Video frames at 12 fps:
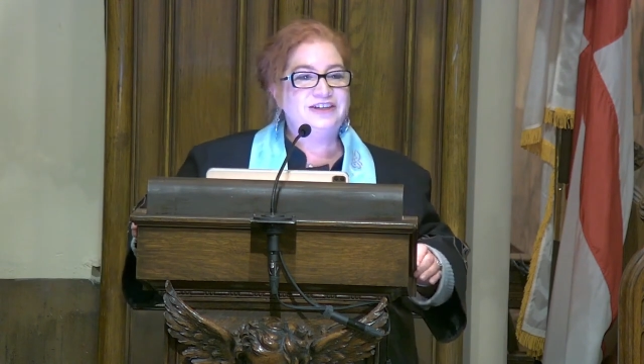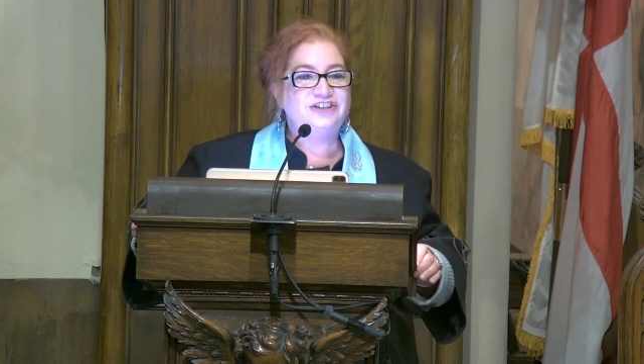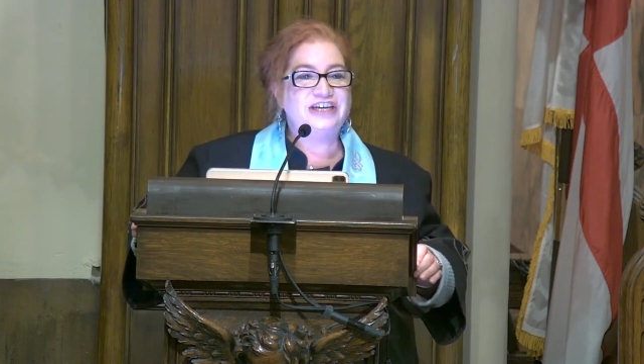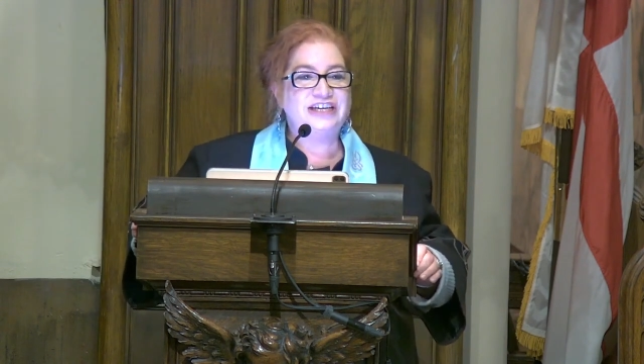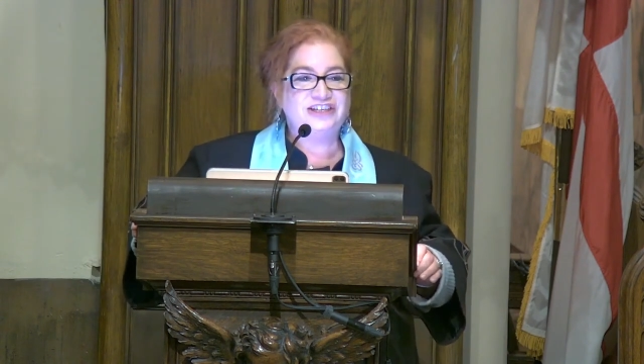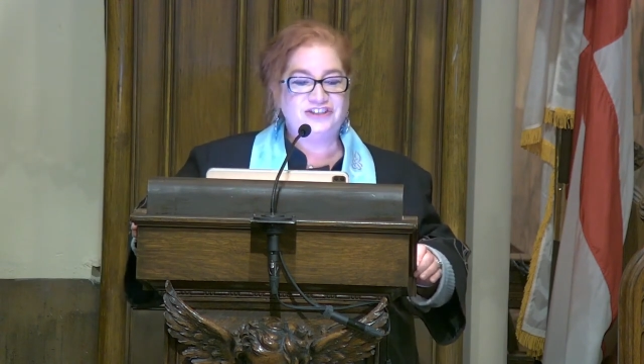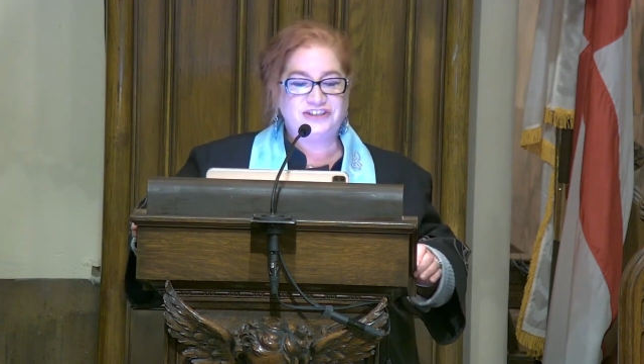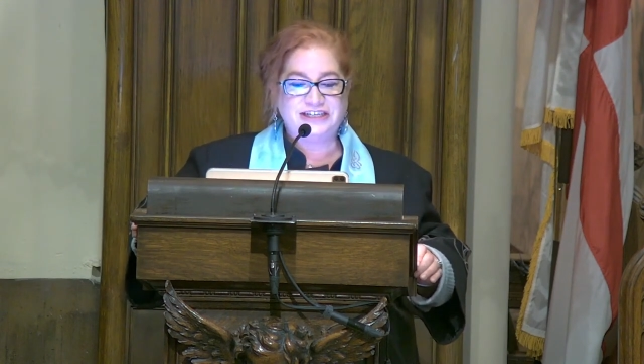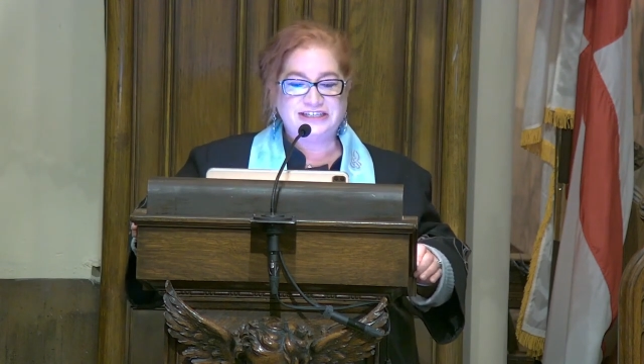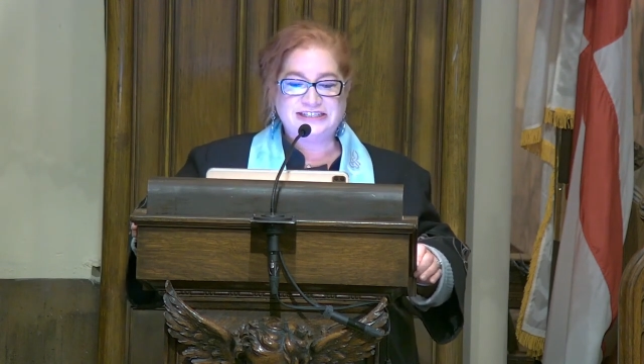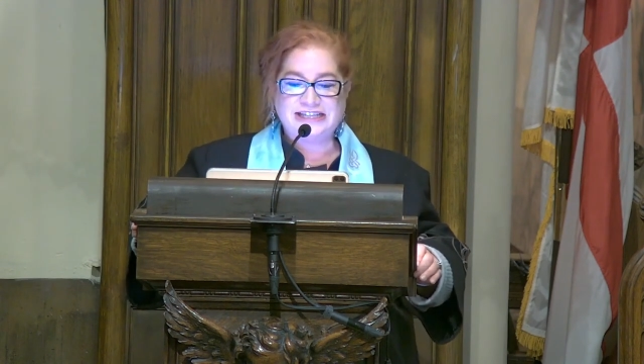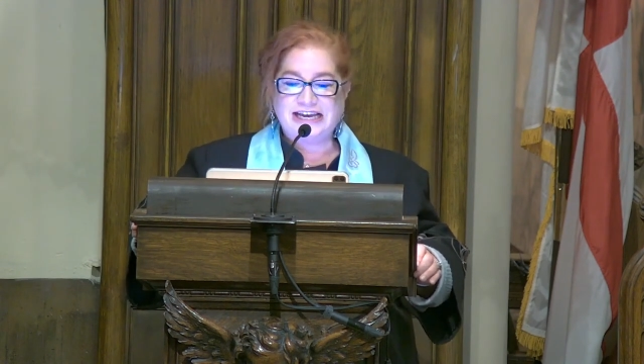Change
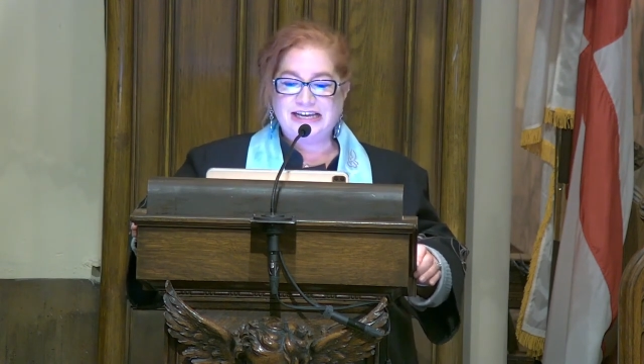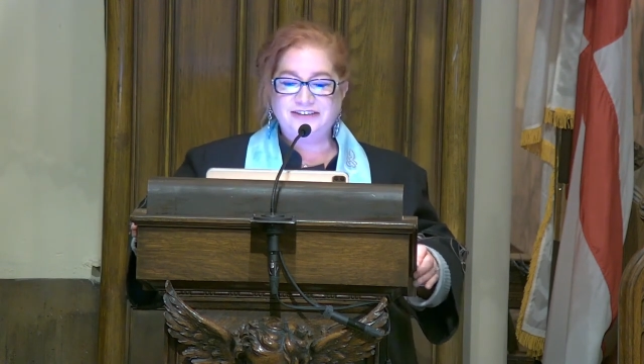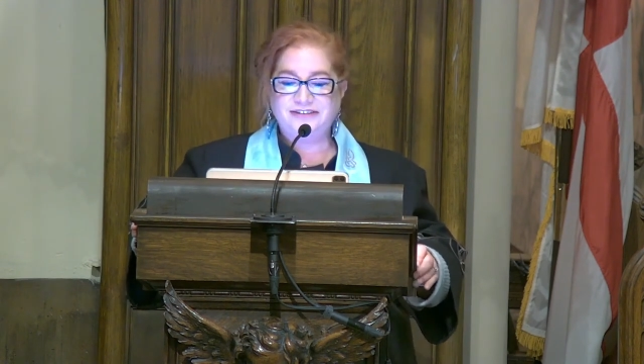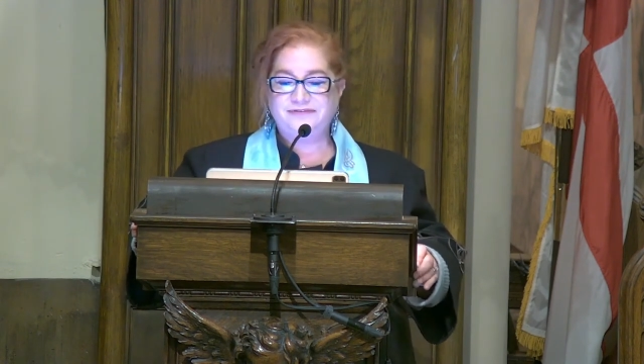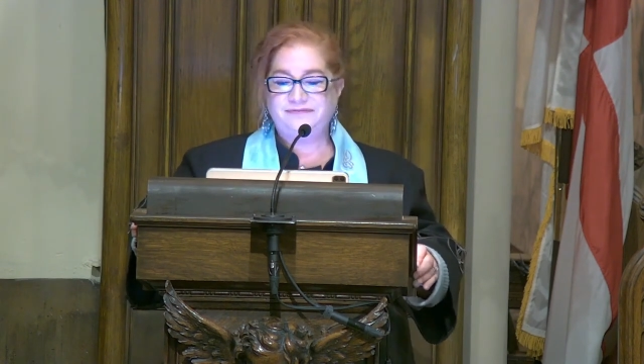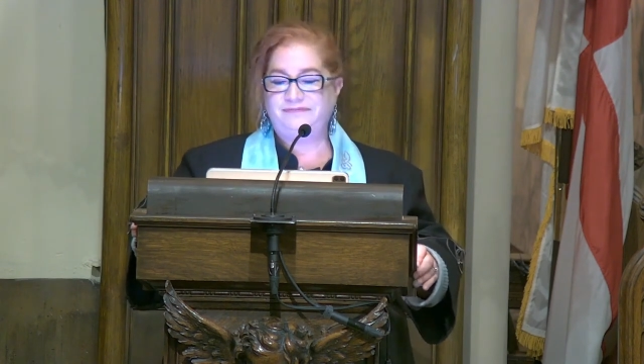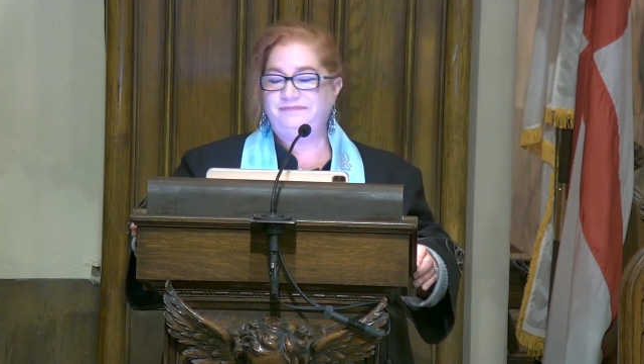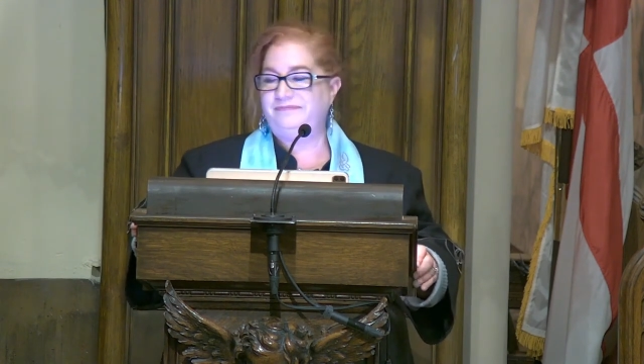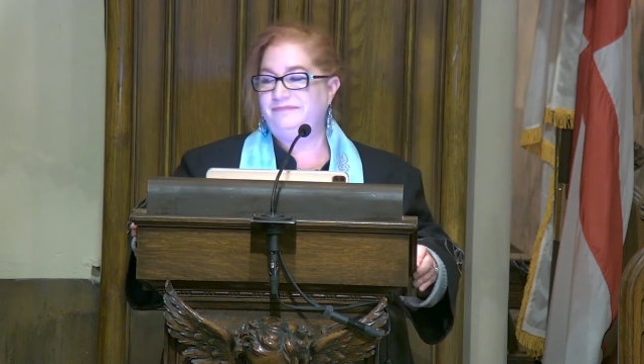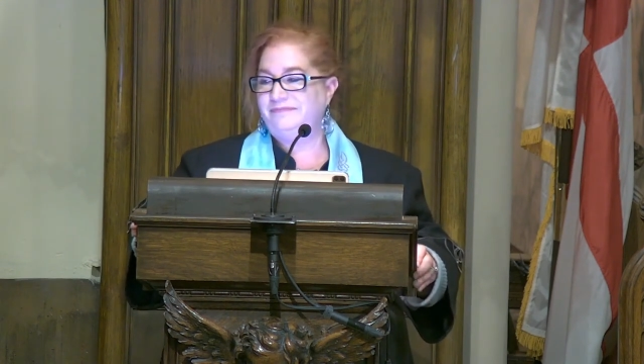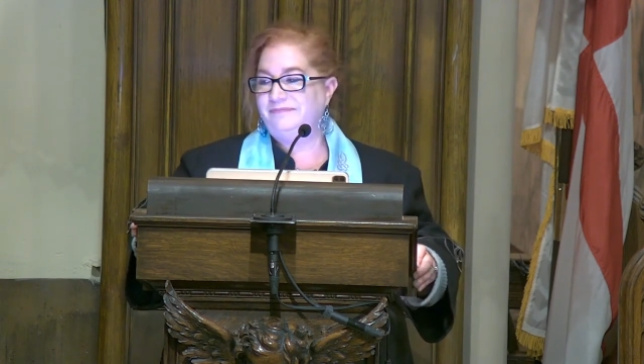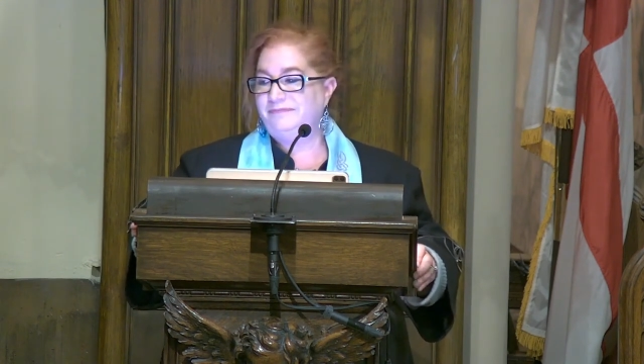does that.
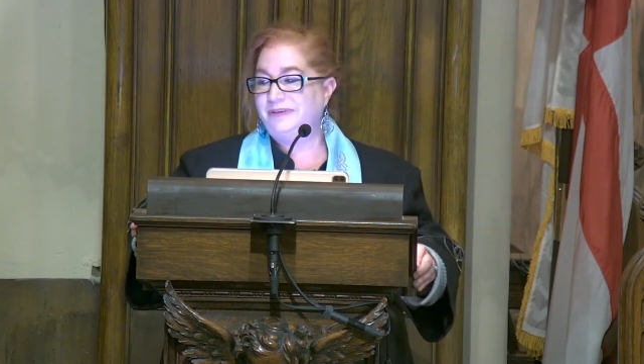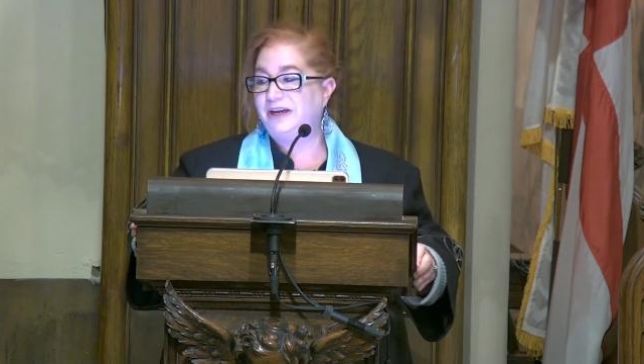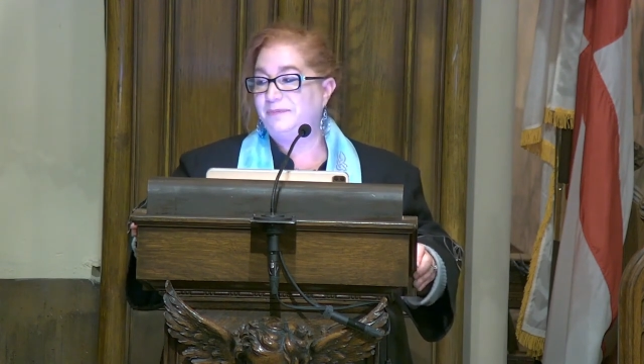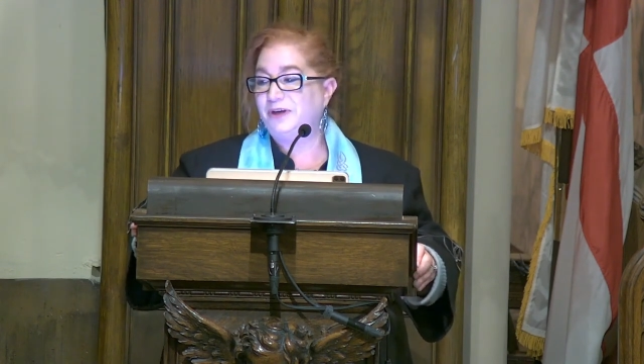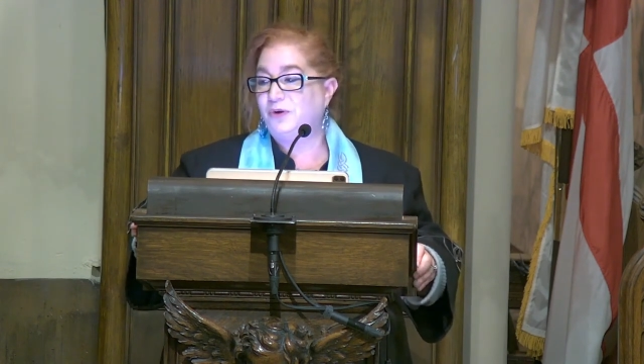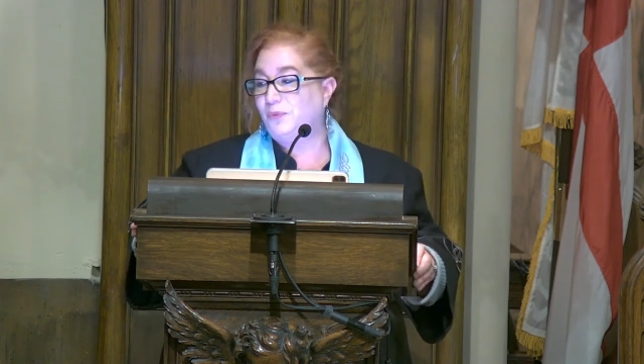Becoming